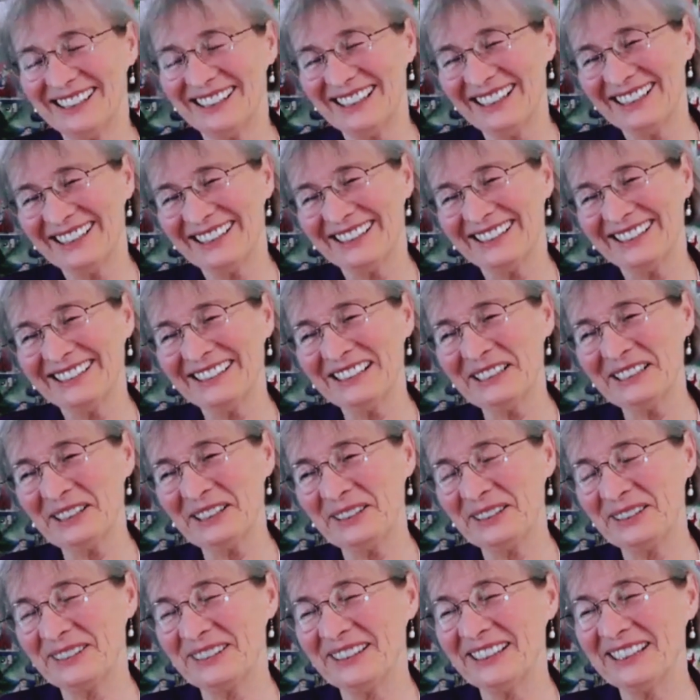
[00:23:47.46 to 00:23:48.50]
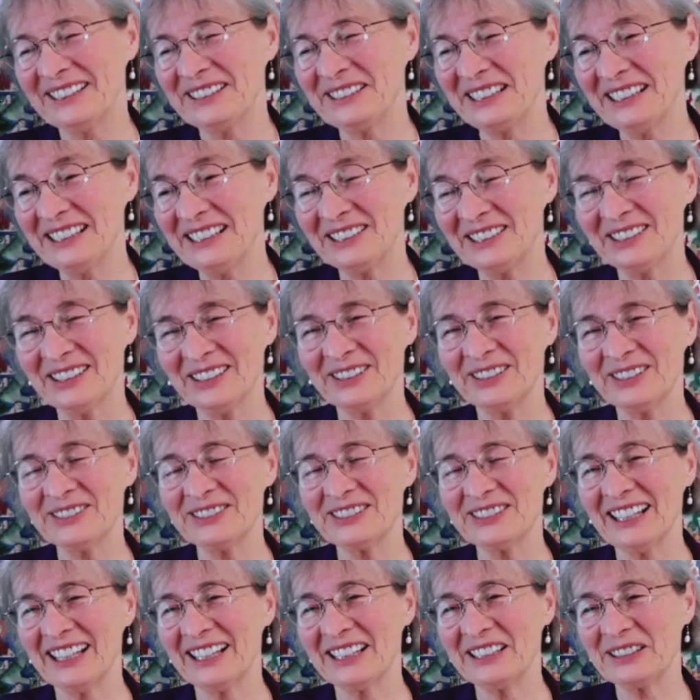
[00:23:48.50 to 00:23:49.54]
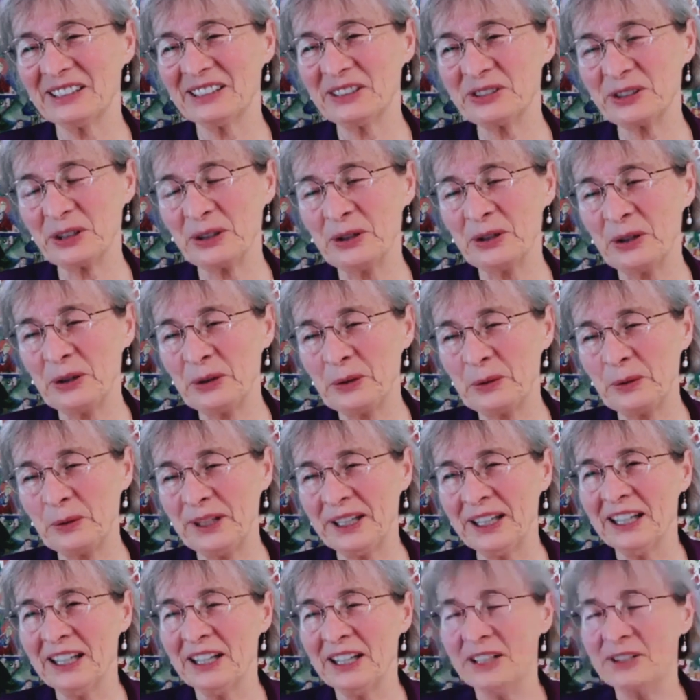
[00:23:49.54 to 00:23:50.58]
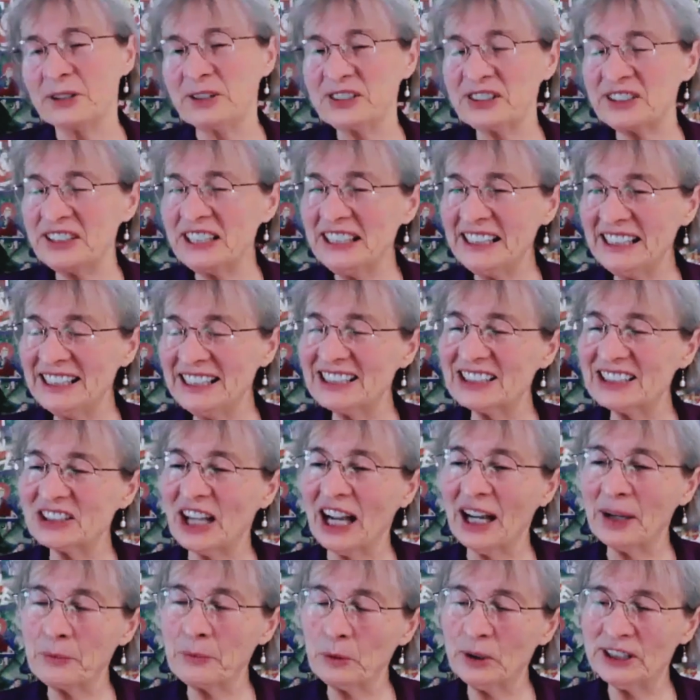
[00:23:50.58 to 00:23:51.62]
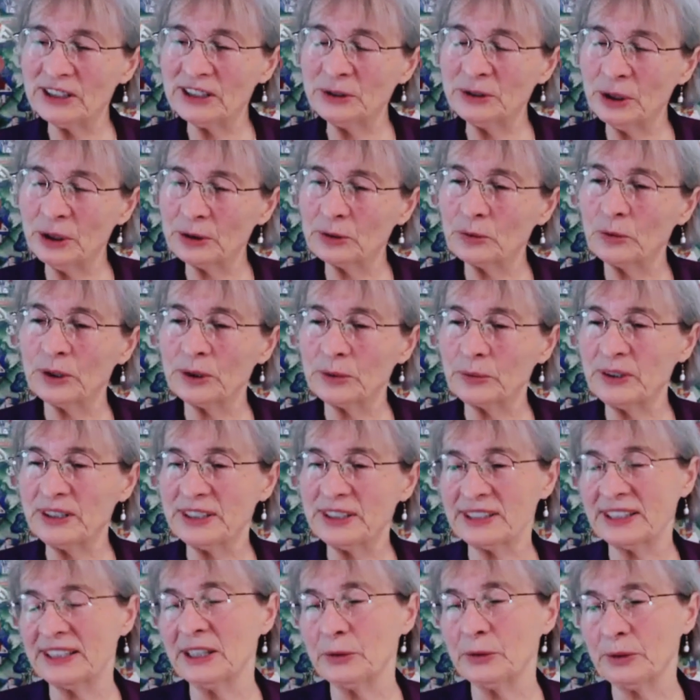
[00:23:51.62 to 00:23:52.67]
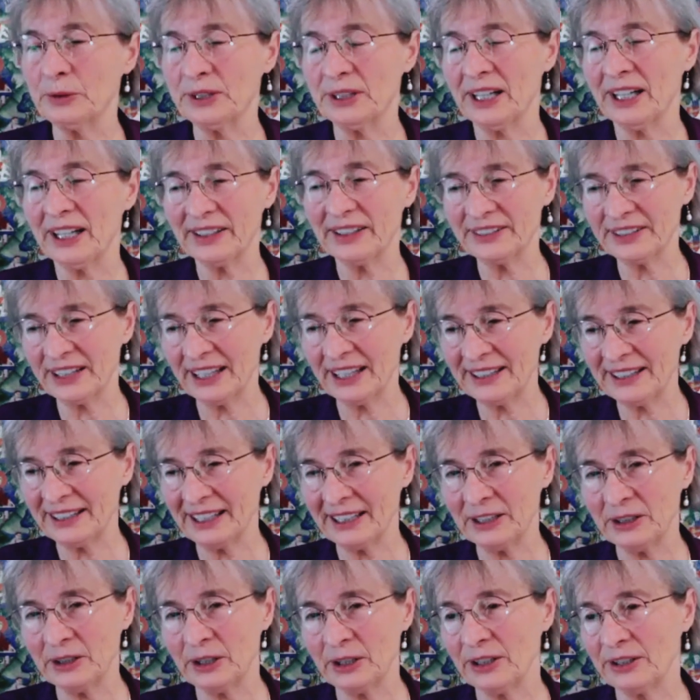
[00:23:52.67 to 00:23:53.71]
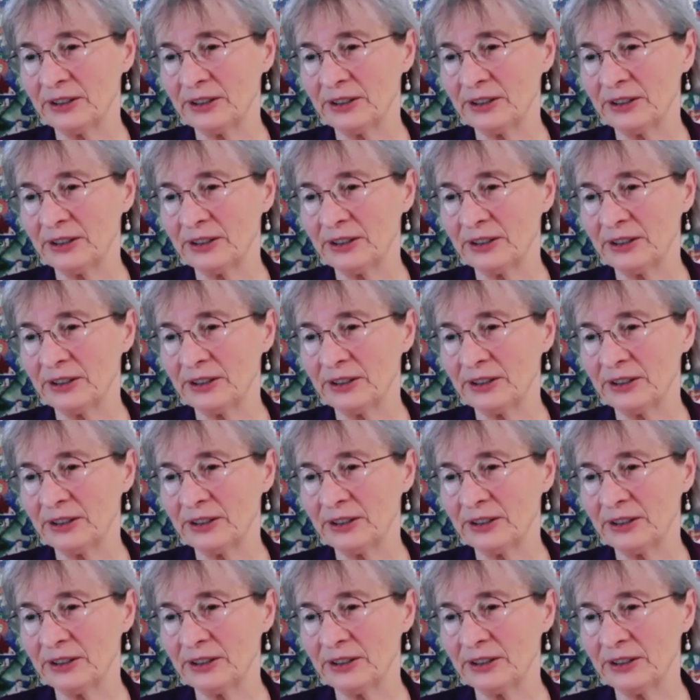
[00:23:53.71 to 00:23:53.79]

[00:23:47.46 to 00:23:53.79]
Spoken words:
it goes like such a long way. The thing is, time is not what we think we are. That I got